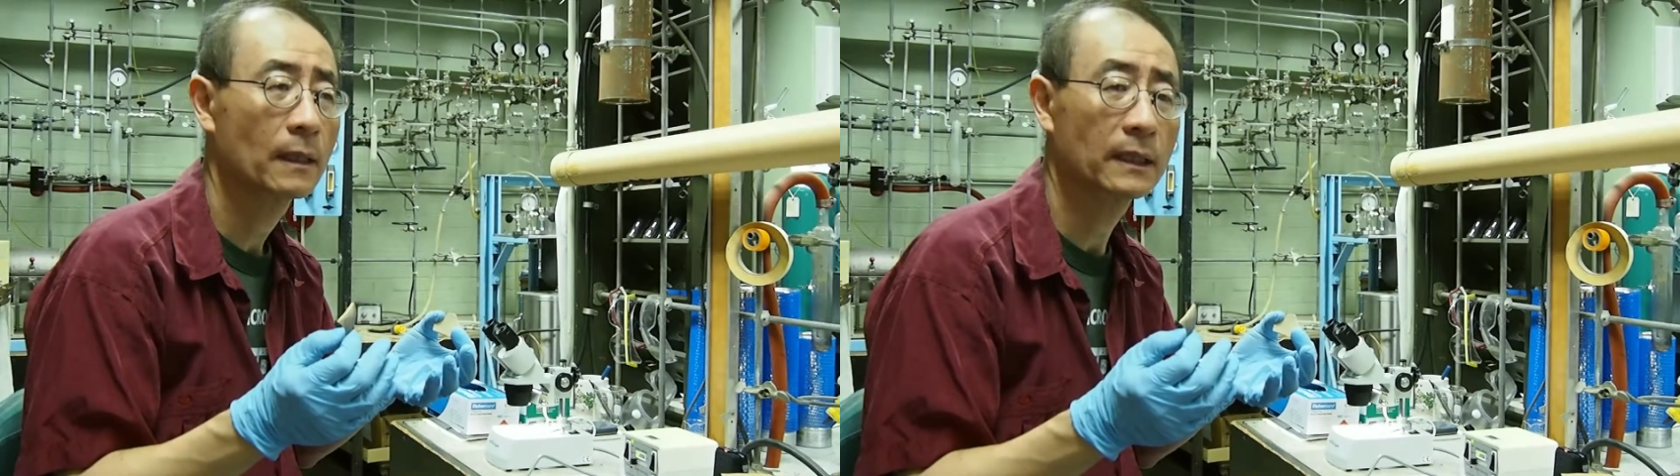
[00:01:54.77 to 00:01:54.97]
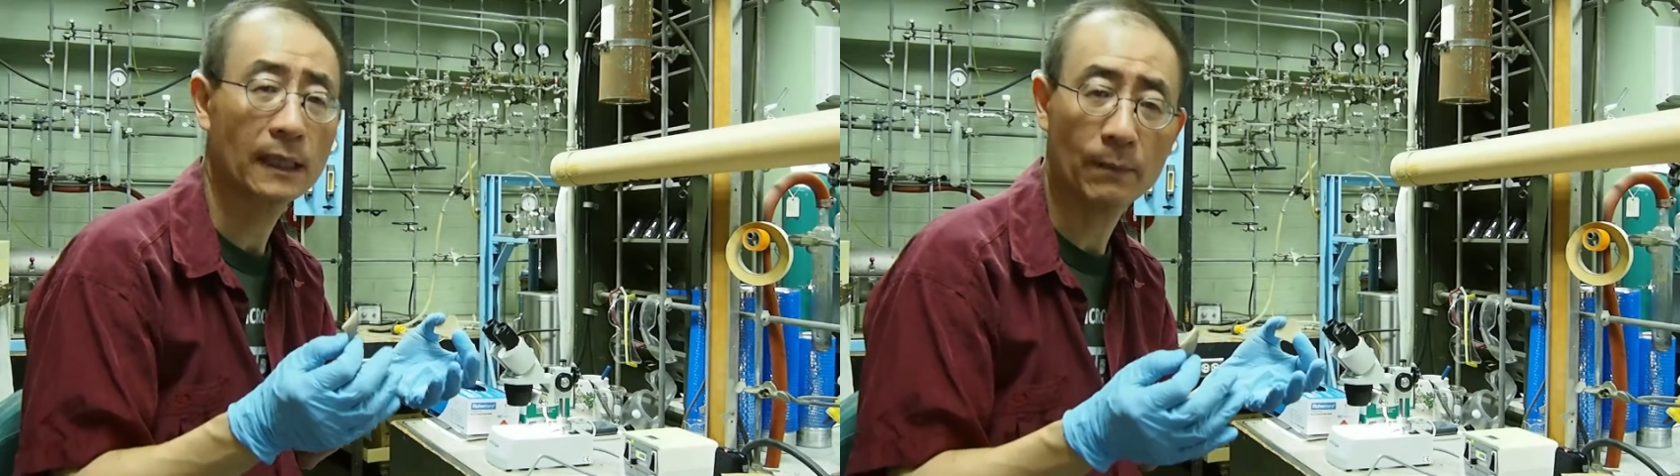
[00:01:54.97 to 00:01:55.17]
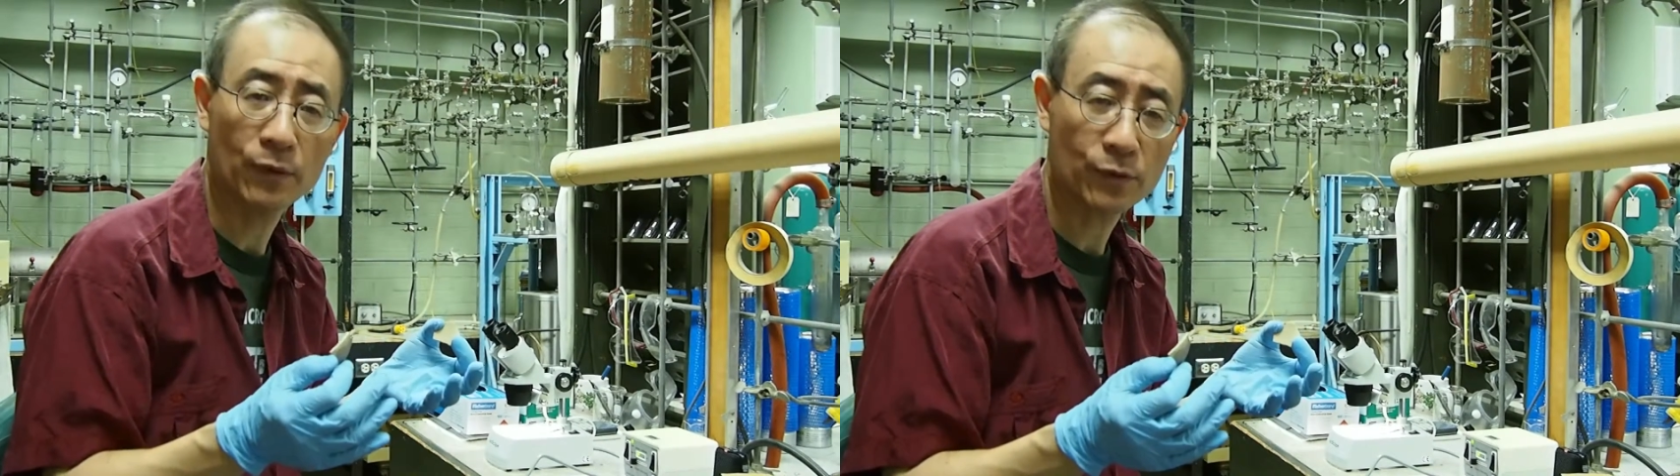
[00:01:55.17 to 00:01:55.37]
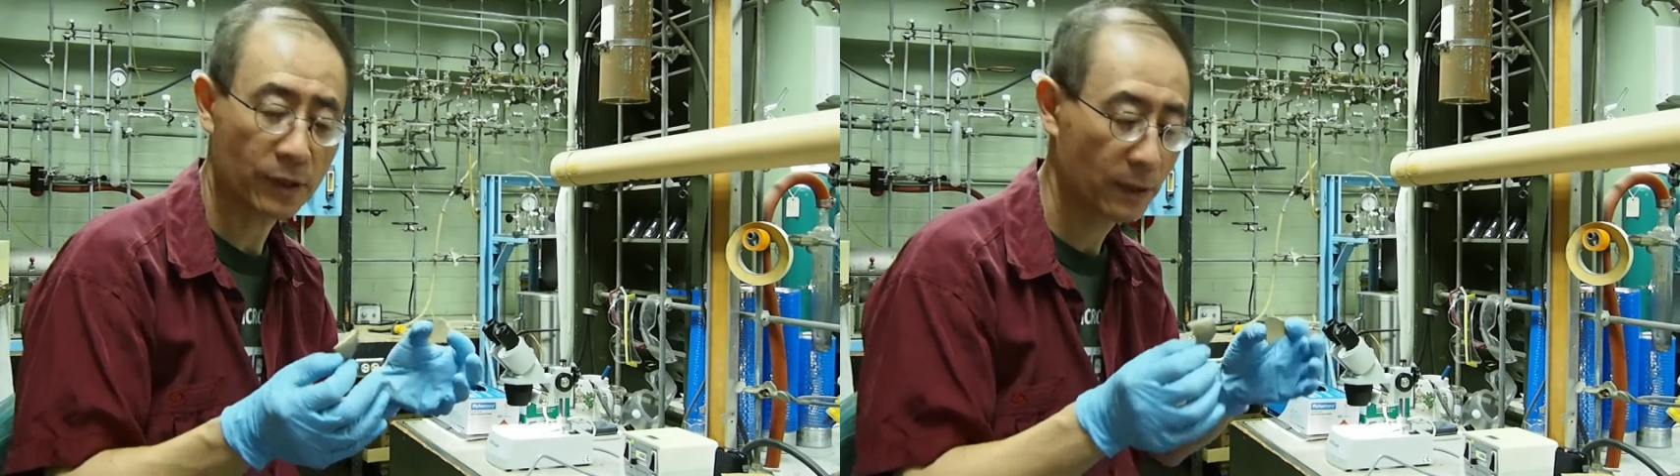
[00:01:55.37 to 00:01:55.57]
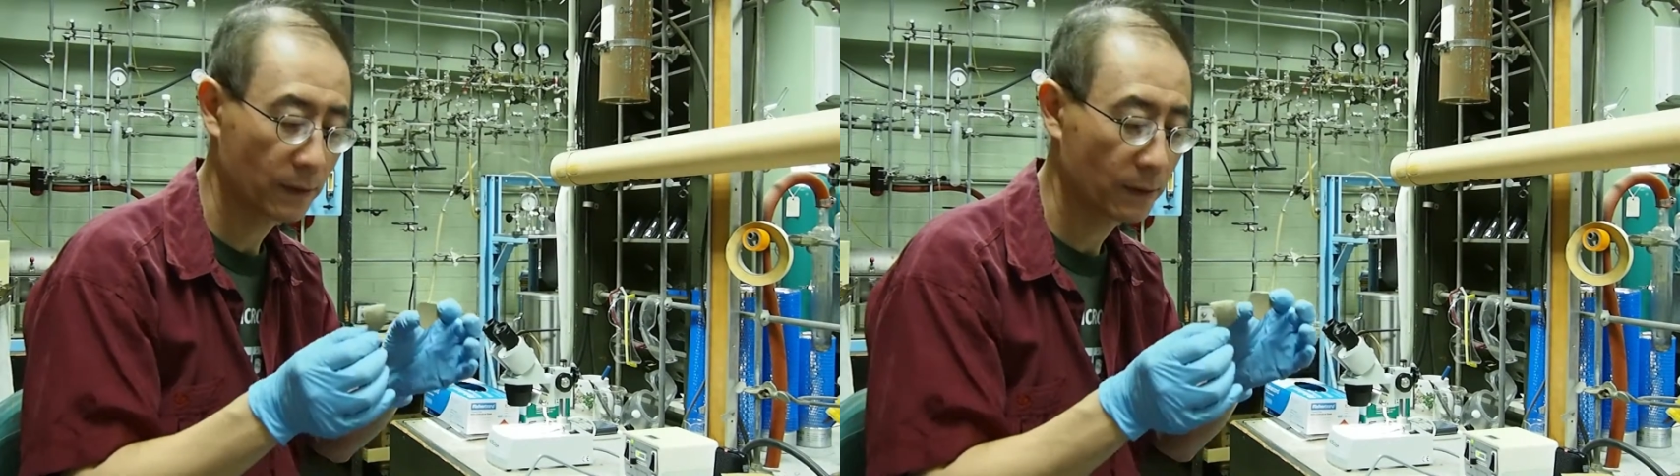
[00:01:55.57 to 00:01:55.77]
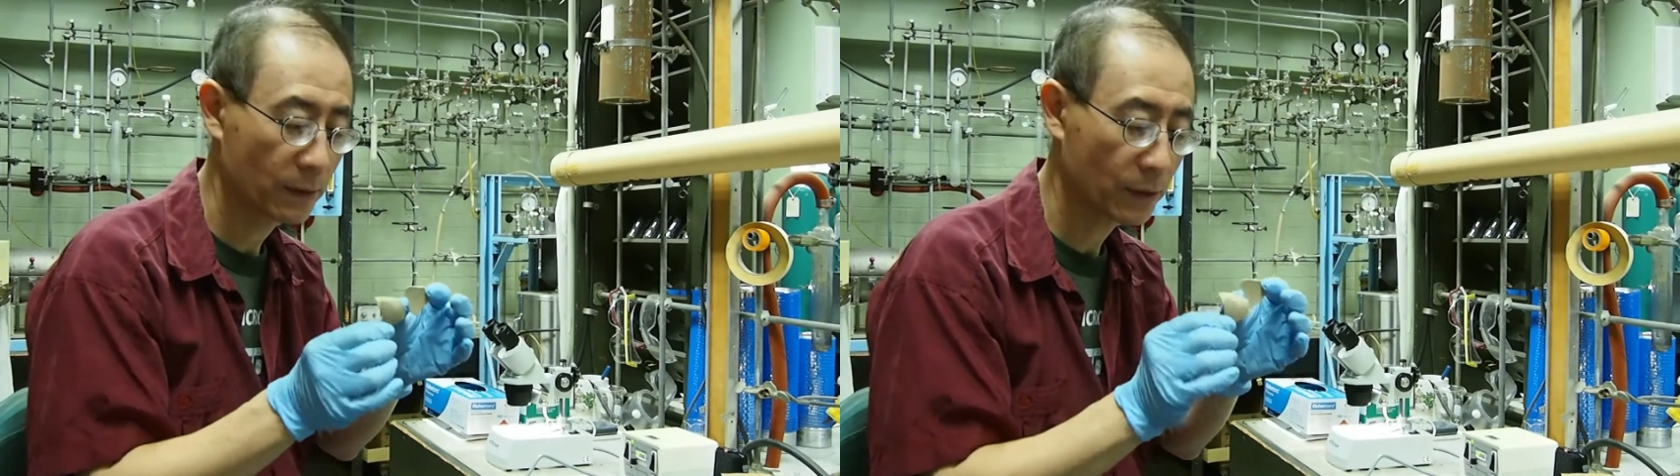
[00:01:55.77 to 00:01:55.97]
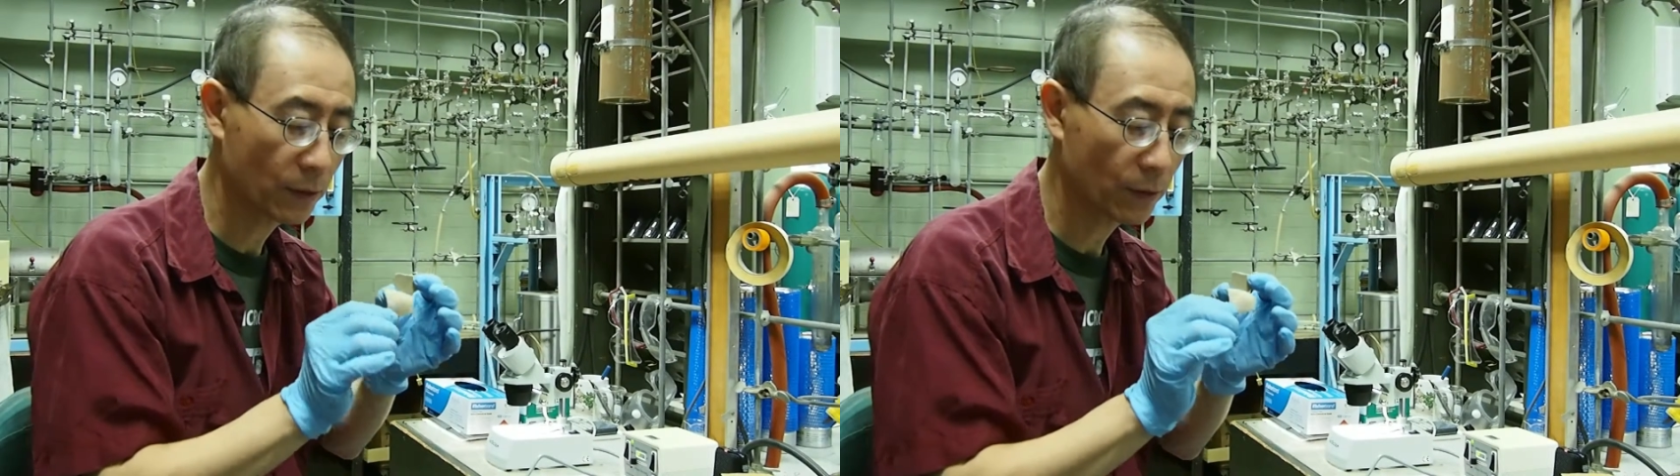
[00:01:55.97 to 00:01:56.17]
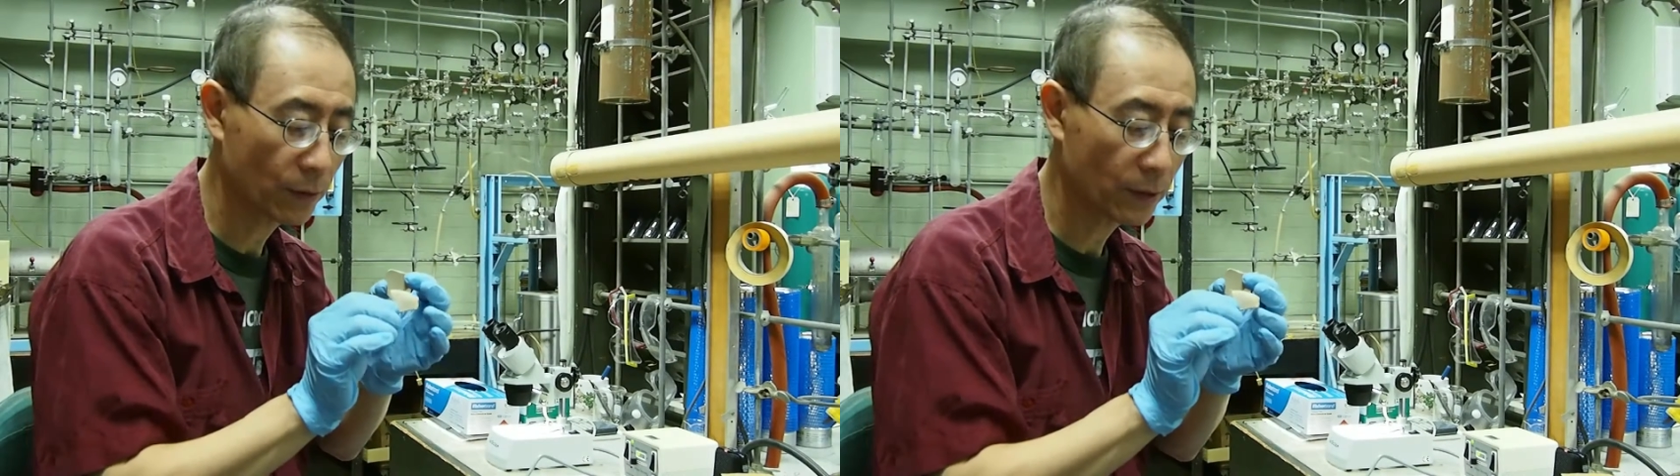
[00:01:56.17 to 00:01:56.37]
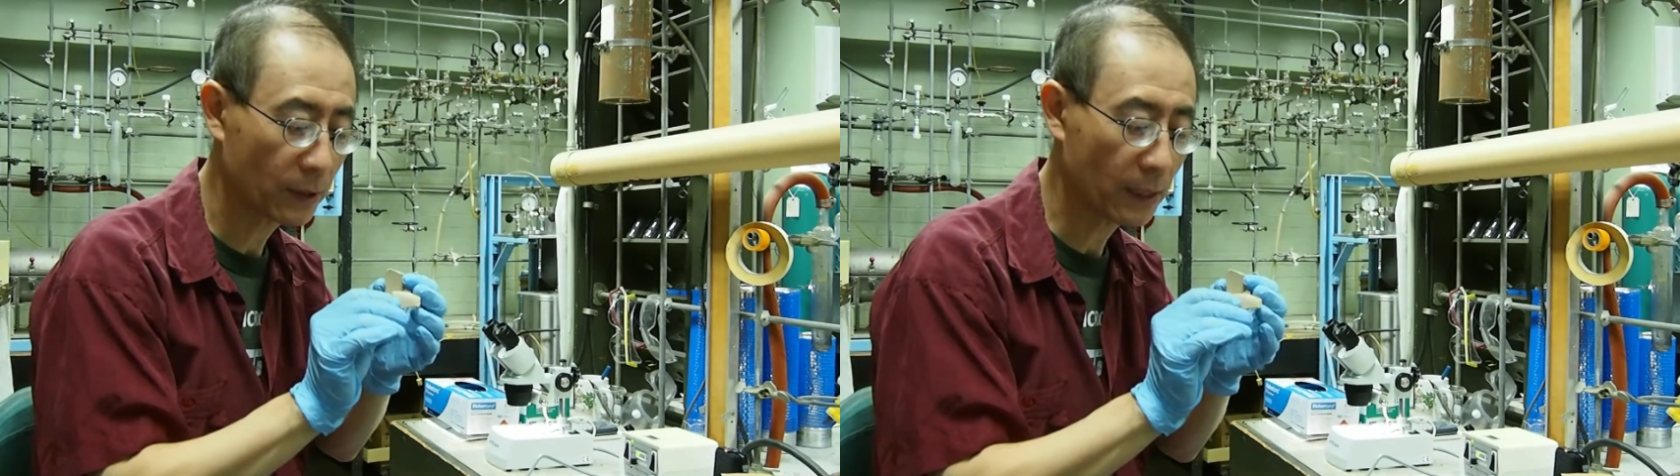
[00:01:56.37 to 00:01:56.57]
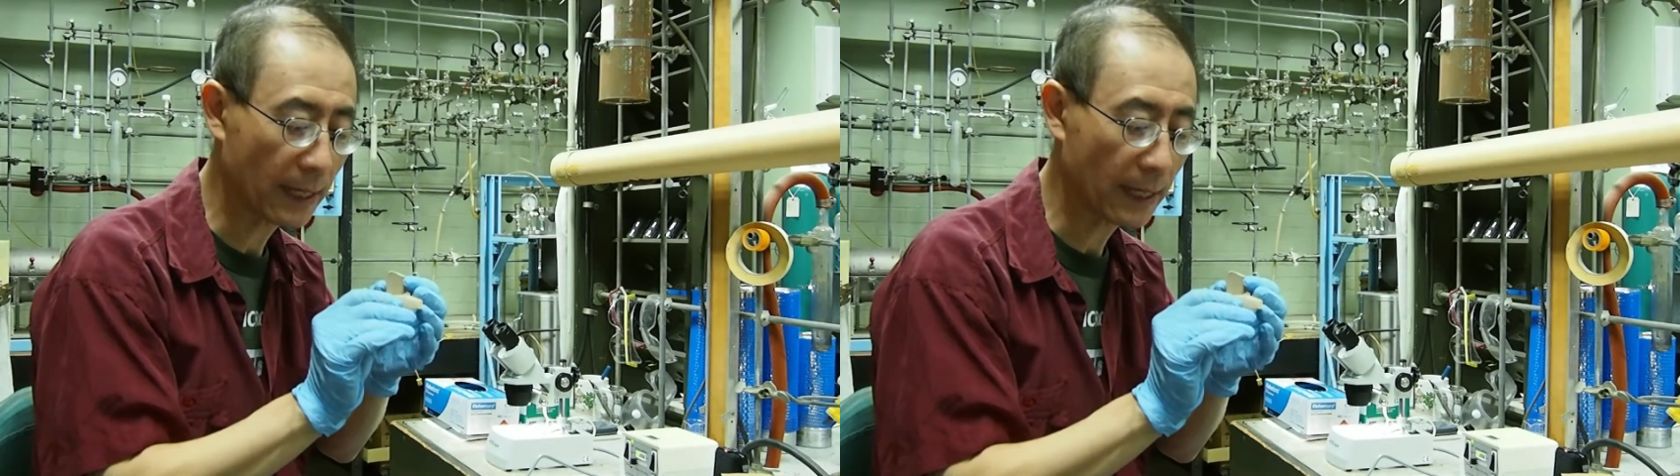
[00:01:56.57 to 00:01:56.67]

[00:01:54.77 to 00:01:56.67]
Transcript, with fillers: decomposed. So the